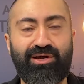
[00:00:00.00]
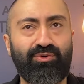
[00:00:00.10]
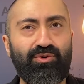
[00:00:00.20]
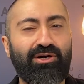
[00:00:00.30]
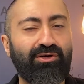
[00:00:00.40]

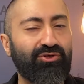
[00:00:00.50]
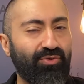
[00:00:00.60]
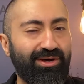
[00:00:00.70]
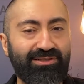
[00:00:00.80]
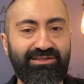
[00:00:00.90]
Hookah
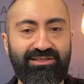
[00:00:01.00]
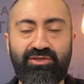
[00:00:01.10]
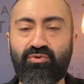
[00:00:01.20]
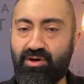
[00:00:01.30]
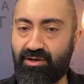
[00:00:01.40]
UNLTD,
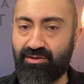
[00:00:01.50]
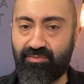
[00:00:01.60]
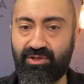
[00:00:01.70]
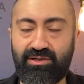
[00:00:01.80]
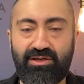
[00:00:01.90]
Hookah
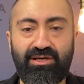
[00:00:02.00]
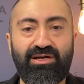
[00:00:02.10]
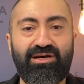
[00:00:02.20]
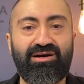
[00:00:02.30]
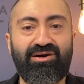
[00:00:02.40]
Unlimited
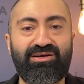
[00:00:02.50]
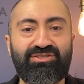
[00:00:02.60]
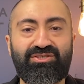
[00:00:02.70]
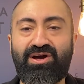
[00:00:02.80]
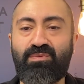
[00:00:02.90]
on
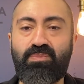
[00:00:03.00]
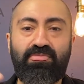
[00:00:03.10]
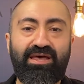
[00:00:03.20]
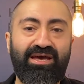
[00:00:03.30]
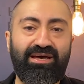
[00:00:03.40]
Instagram,
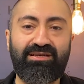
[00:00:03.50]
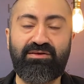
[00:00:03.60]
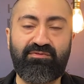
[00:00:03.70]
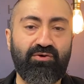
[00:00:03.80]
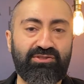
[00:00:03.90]
and
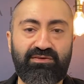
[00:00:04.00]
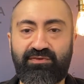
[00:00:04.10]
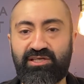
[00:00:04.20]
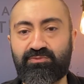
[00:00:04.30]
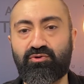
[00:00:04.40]
of course the
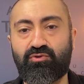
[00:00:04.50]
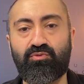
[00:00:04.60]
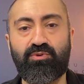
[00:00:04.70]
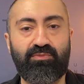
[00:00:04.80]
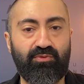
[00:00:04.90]
Facebook
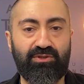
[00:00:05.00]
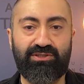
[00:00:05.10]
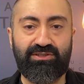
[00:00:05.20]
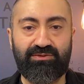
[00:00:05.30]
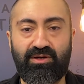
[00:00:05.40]
group, which
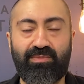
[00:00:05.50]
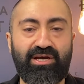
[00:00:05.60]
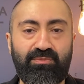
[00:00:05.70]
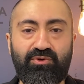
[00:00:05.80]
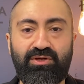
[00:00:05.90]
is my
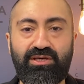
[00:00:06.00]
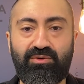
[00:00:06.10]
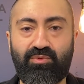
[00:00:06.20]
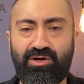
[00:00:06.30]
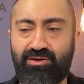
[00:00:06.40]
community.
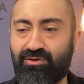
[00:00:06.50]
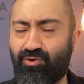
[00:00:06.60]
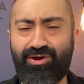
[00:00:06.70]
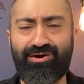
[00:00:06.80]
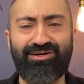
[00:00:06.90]
We're
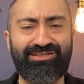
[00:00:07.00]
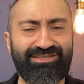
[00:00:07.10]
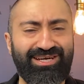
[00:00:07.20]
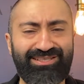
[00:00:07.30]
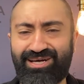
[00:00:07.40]
going on to
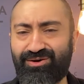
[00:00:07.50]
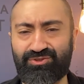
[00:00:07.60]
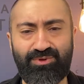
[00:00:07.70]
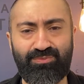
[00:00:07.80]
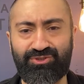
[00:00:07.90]
10,000
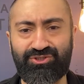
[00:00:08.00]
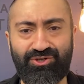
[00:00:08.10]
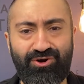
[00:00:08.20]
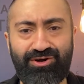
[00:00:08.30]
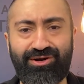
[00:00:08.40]
members
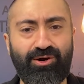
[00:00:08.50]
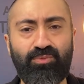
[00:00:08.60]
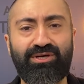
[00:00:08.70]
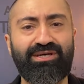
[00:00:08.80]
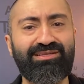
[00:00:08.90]
strong, and I hope
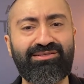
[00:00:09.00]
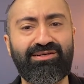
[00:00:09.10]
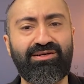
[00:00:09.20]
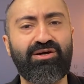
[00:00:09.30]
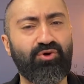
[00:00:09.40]
we could get
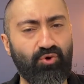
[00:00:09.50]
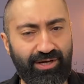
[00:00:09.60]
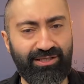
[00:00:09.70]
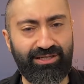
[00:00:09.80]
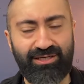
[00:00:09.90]
there
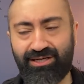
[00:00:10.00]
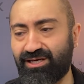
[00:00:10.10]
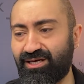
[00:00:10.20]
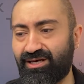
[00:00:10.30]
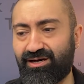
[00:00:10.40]
quickly
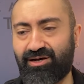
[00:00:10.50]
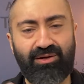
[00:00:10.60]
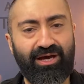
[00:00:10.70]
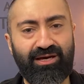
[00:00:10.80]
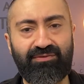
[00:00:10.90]

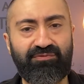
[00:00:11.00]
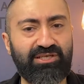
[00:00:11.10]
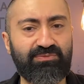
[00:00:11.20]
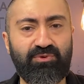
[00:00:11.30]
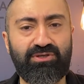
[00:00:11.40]
at
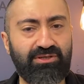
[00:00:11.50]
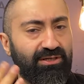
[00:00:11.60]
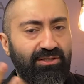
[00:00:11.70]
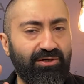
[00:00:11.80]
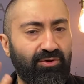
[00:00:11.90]
Facebook
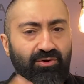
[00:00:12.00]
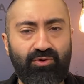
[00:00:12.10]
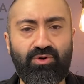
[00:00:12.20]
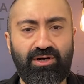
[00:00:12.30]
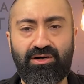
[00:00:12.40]

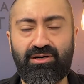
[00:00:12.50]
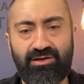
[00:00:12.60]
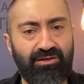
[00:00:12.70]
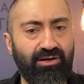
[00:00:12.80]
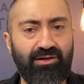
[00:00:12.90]
Hookah
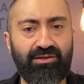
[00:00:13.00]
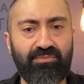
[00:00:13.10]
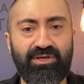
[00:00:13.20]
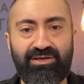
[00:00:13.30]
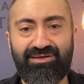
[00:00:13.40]

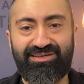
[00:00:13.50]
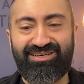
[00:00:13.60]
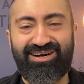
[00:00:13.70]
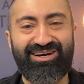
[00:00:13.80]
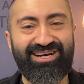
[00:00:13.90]
Unlimited.
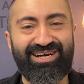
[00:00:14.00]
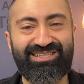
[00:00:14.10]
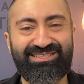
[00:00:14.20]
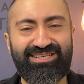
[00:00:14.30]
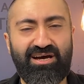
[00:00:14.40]
Alright
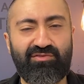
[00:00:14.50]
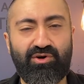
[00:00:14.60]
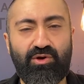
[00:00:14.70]
guys, have a great